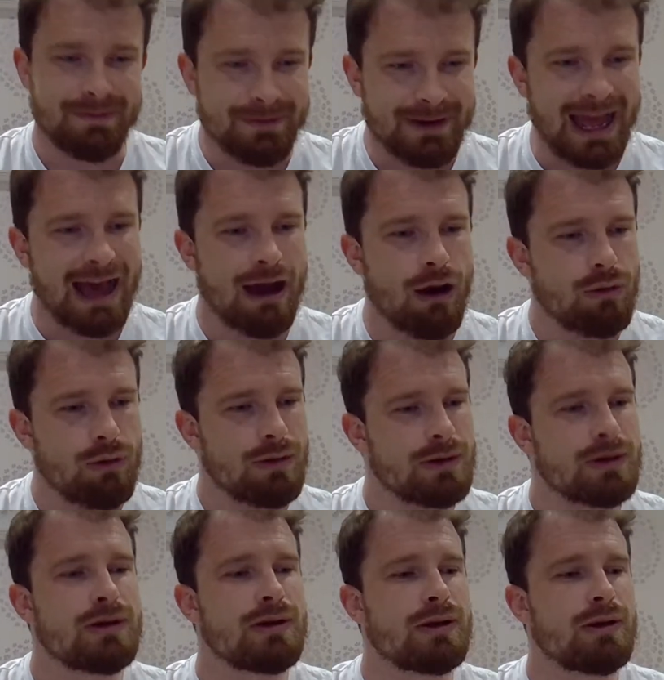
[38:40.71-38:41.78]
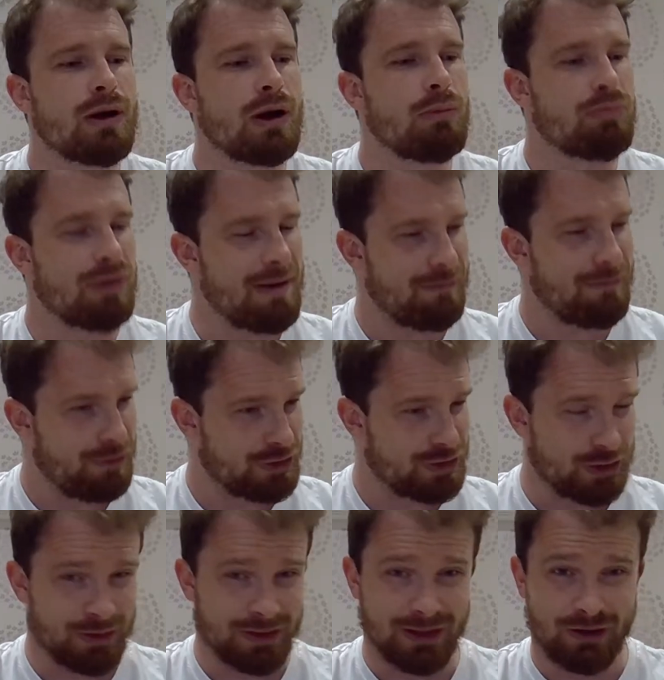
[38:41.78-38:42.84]
Now,
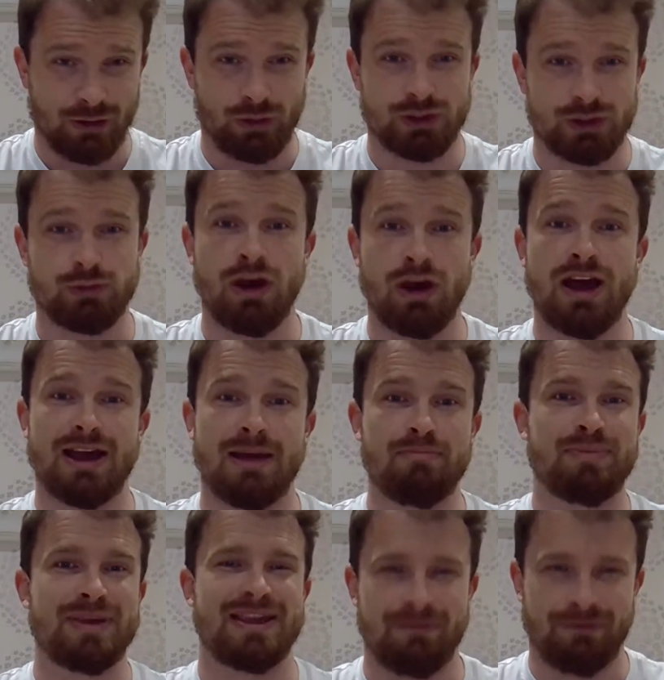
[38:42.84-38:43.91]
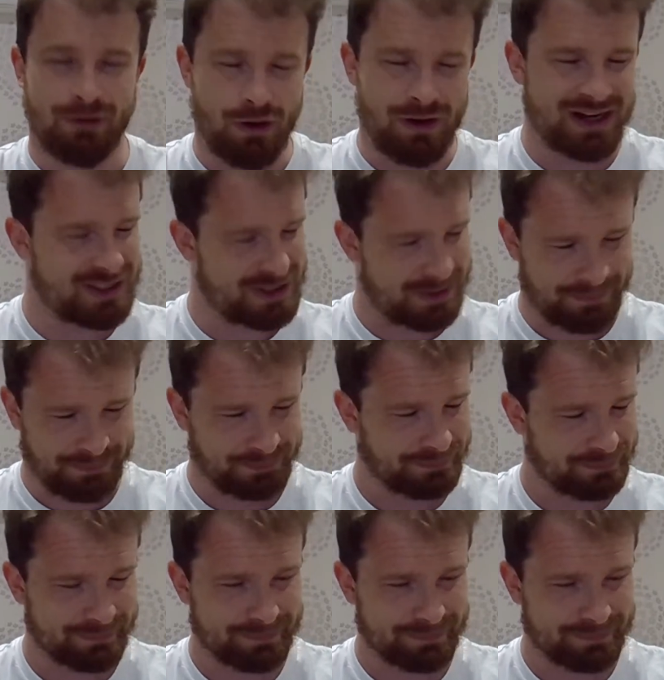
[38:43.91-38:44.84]
Brentford doing the Lord's work and beating Forest,